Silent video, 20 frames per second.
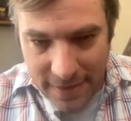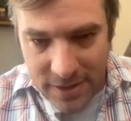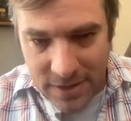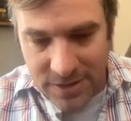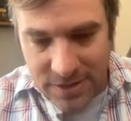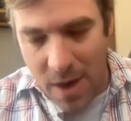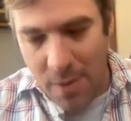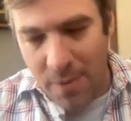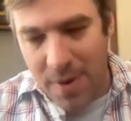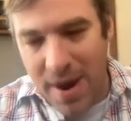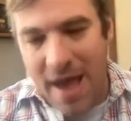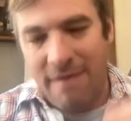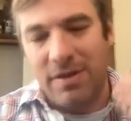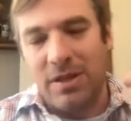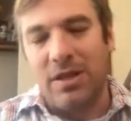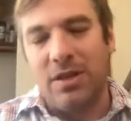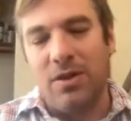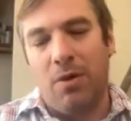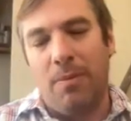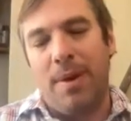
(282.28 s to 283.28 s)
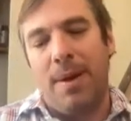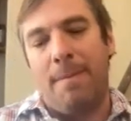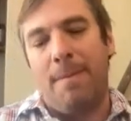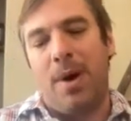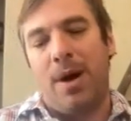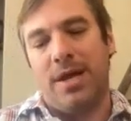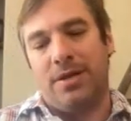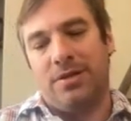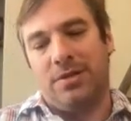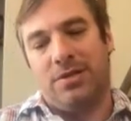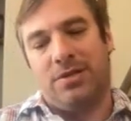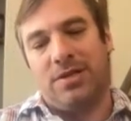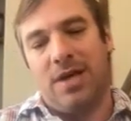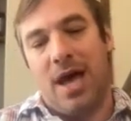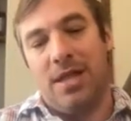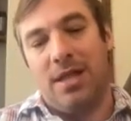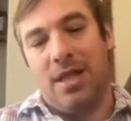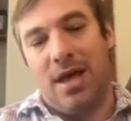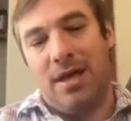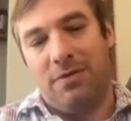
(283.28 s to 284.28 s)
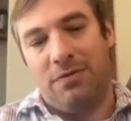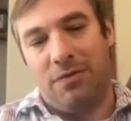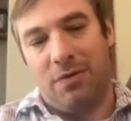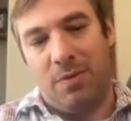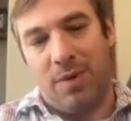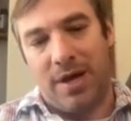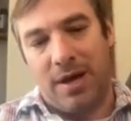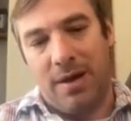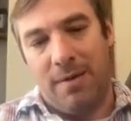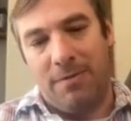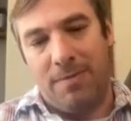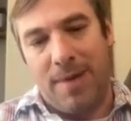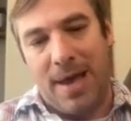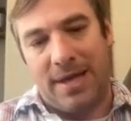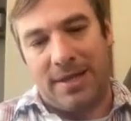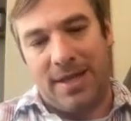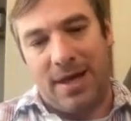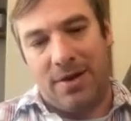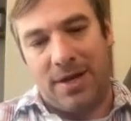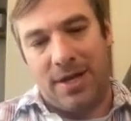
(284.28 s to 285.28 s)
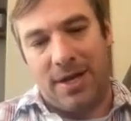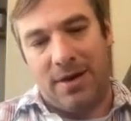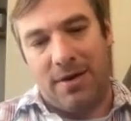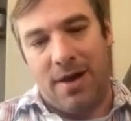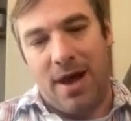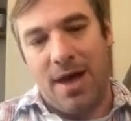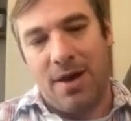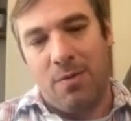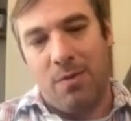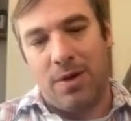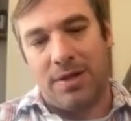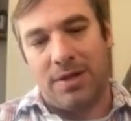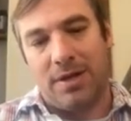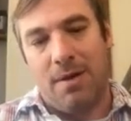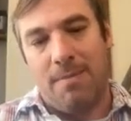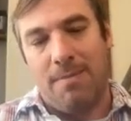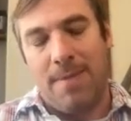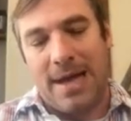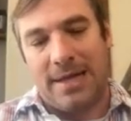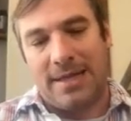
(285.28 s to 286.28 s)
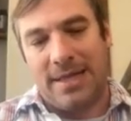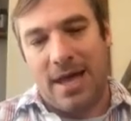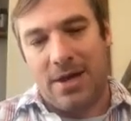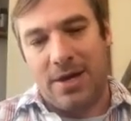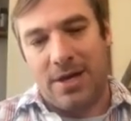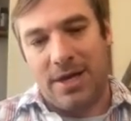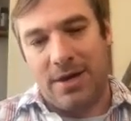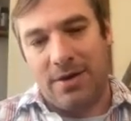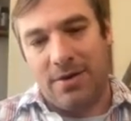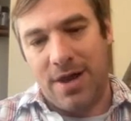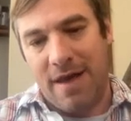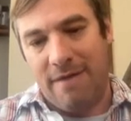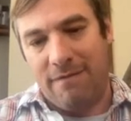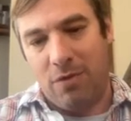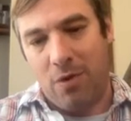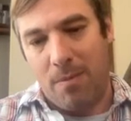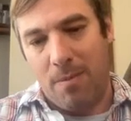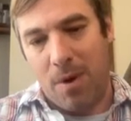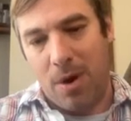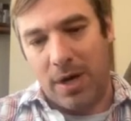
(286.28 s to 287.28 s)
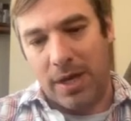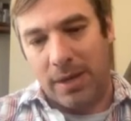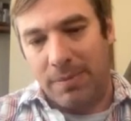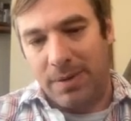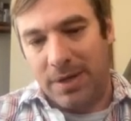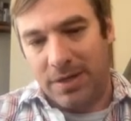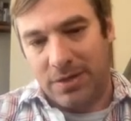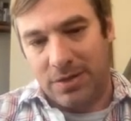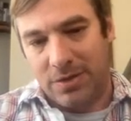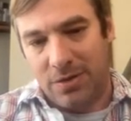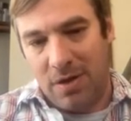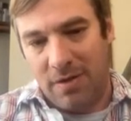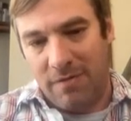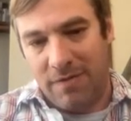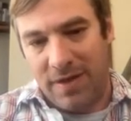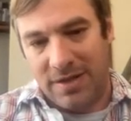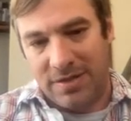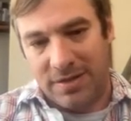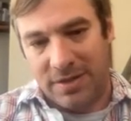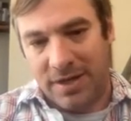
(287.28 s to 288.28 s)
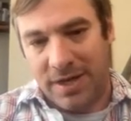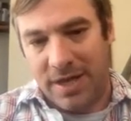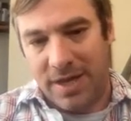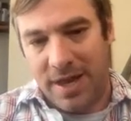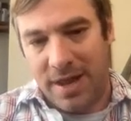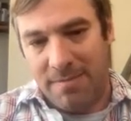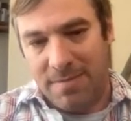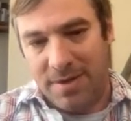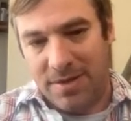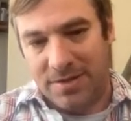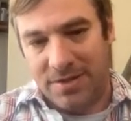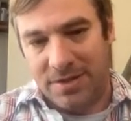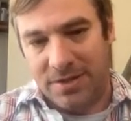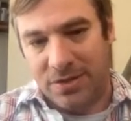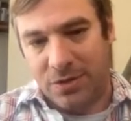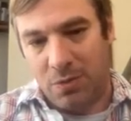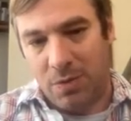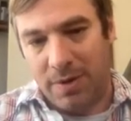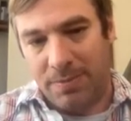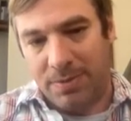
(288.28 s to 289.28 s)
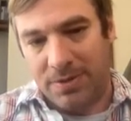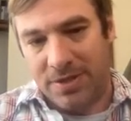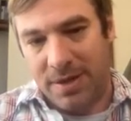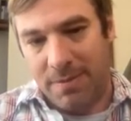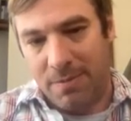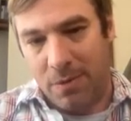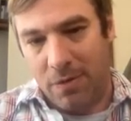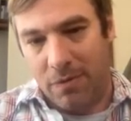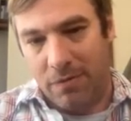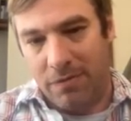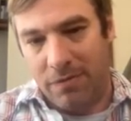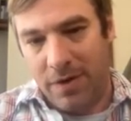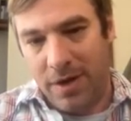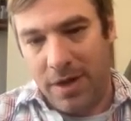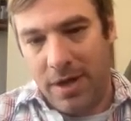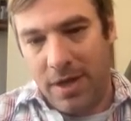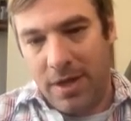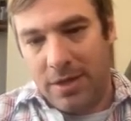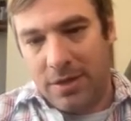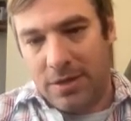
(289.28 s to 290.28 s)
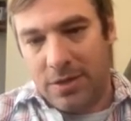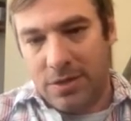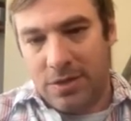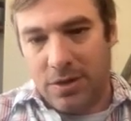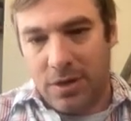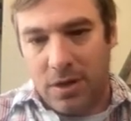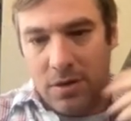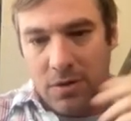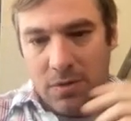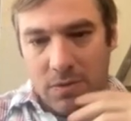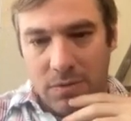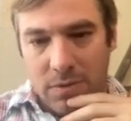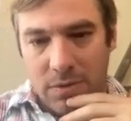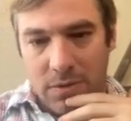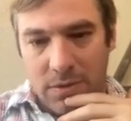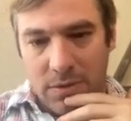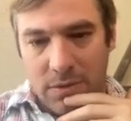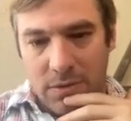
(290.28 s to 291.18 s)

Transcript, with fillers: because I want to have a little bit of money on the sidelines for when it comes back down to here. I don't want it to come back down to here and have no money because it's all invested and I missed this 20% move. So